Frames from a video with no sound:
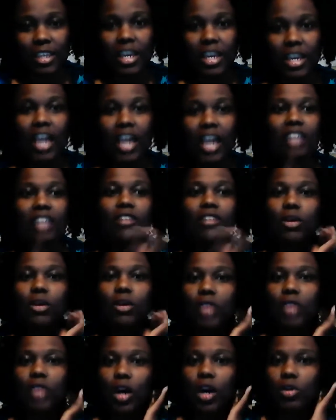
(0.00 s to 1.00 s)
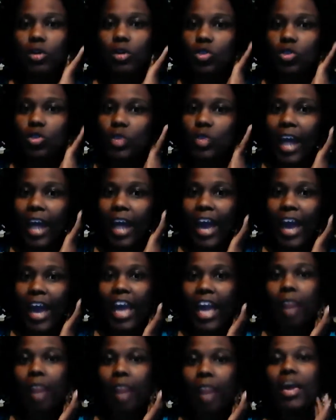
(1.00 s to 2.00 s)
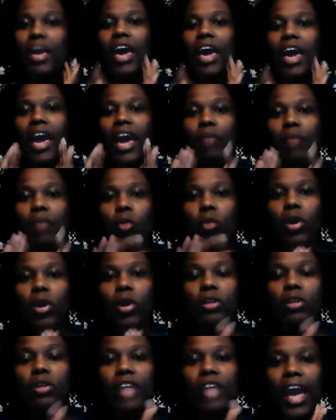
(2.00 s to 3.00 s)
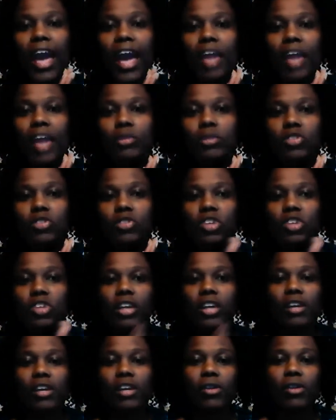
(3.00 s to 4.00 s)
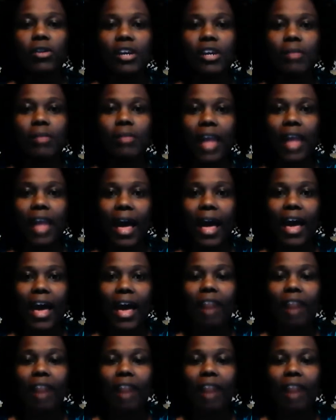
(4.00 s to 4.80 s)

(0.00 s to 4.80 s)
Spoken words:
So those who came and weren't able to hear him live,